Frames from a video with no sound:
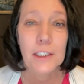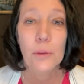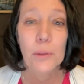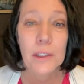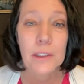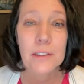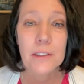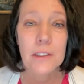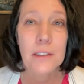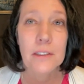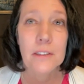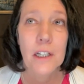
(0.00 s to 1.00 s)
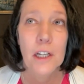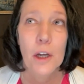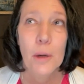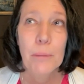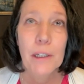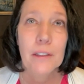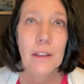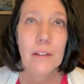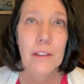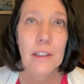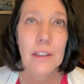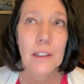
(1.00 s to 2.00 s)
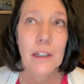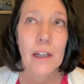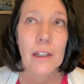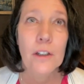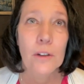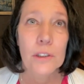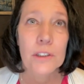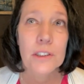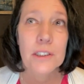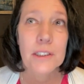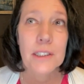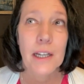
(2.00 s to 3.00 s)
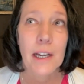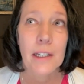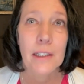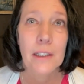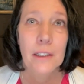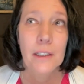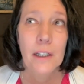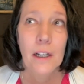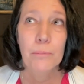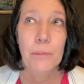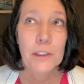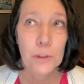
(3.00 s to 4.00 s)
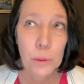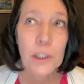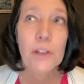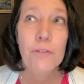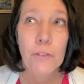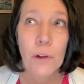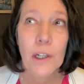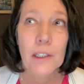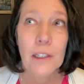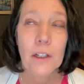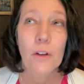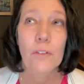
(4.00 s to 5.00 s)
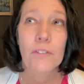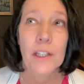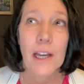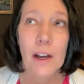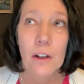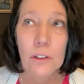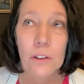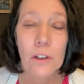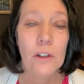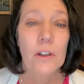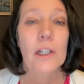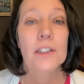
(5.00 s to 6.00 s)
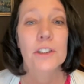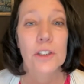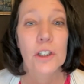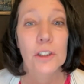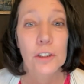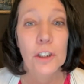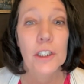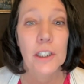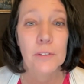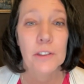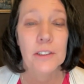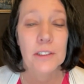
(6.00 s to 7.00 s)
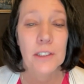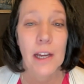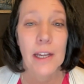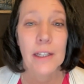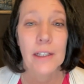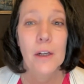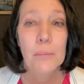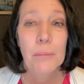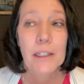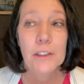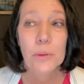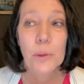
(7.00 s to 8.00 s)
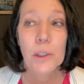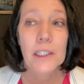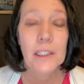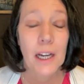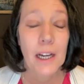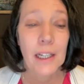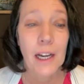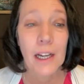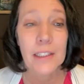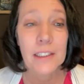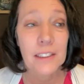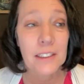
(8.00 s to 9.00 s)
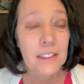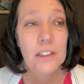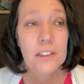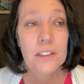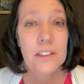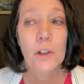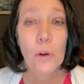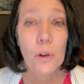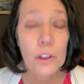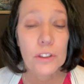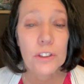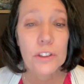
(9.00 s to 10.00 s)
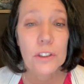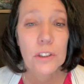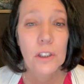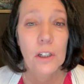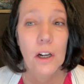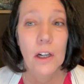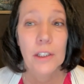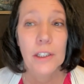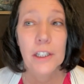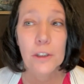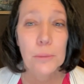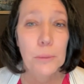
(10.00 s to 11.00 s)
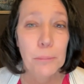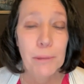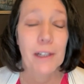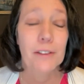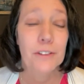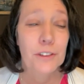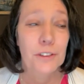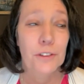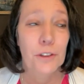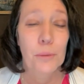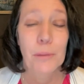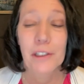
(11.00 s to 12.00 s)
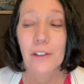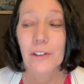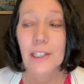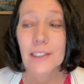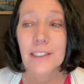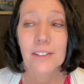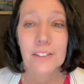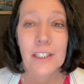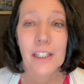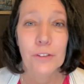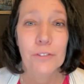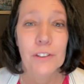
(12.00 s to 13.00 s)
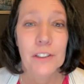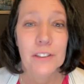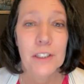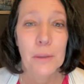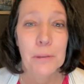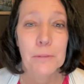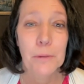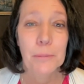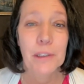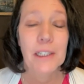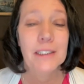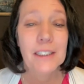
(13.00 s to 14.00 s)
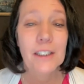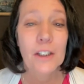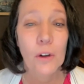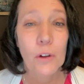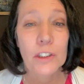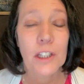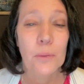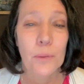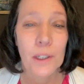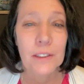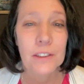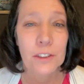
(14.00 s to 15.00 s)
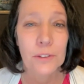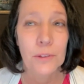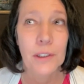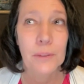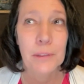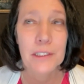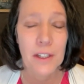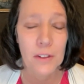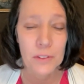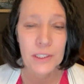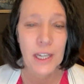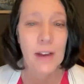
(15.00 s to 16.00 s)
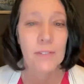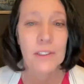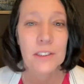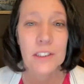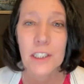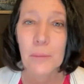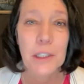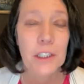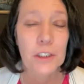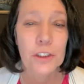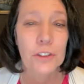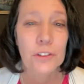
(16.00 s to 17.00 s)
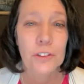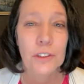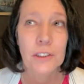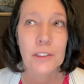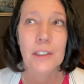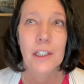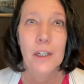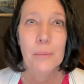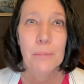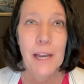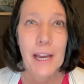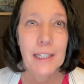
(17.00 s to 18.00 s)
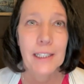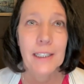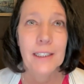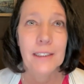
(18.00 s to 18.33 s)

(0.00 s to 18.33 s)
deal with these things. But the thing that I noticed is that by 24, I let go of the alcohol. I started looking at the diet. By 29, I did this course on irritable bowel syndrome. I know that sounds goofy to some people, but I did a course. I went to it because I was having stomach issues and panic.